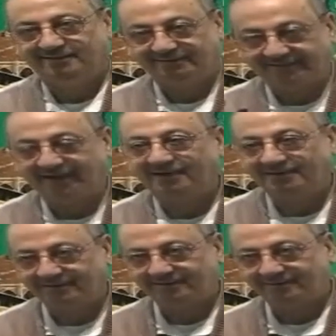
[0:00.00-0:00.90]
that
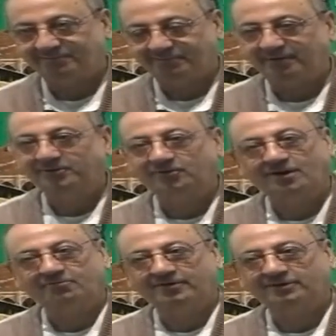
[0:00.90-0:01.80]

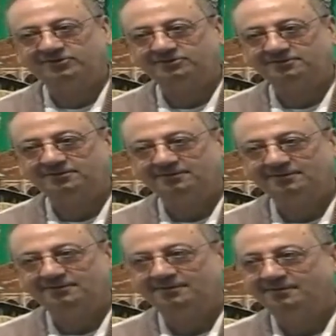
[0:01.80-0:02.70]
particular verse
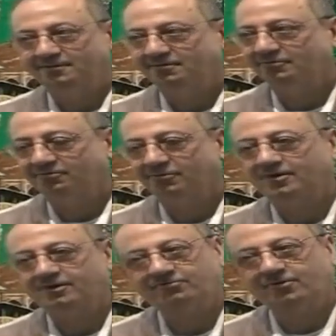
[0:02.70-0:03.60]

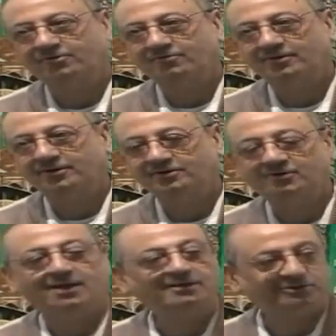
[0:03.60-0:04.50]
word for word. You will
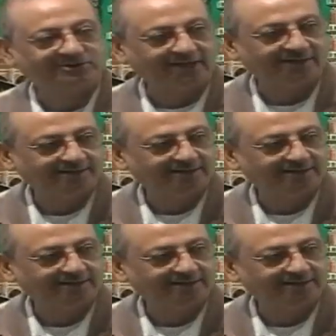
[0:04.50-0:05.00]
understand